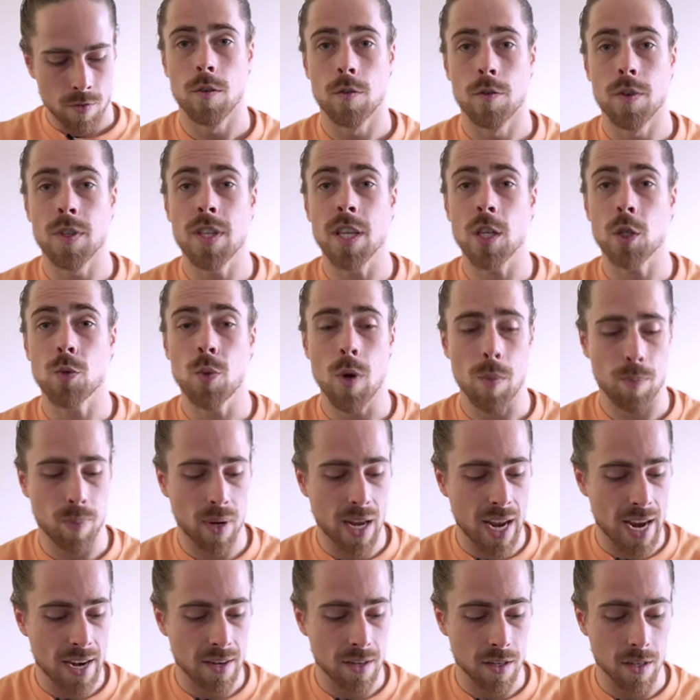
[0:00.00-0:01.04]
For this we
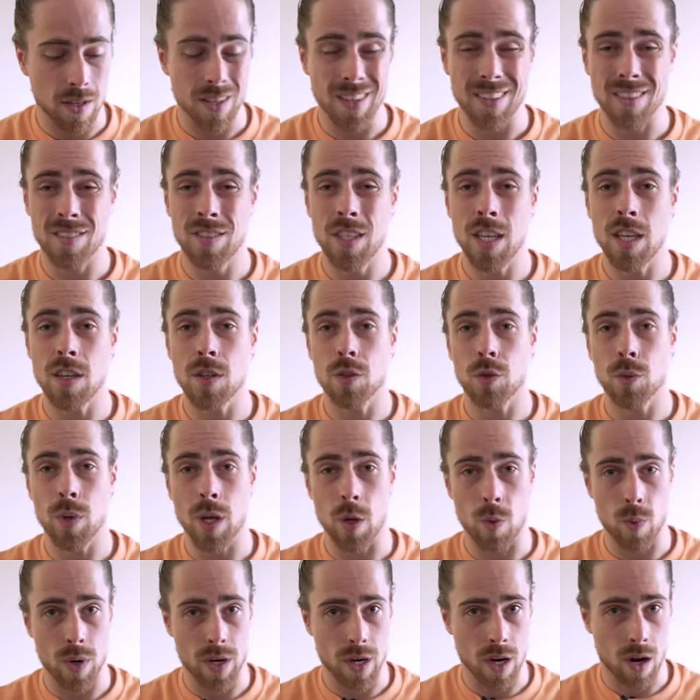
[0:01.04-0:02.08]
play the
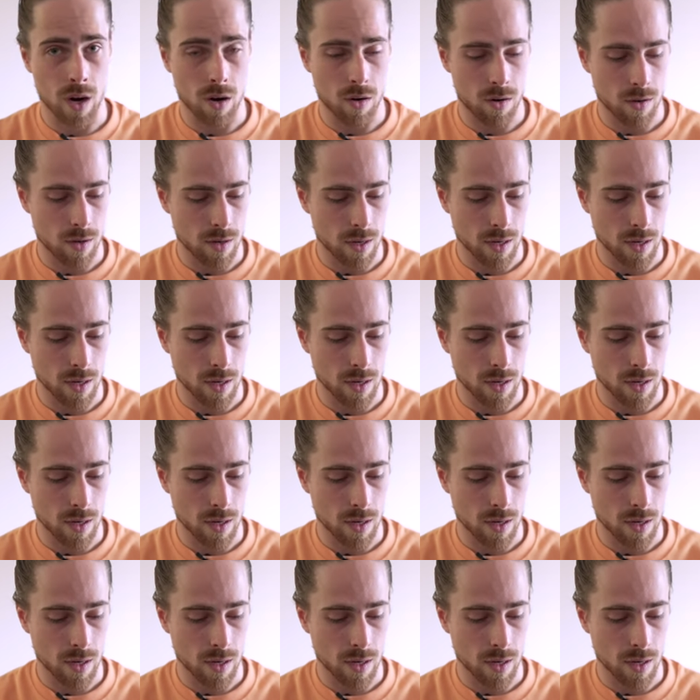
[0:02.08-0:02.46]
D3 with our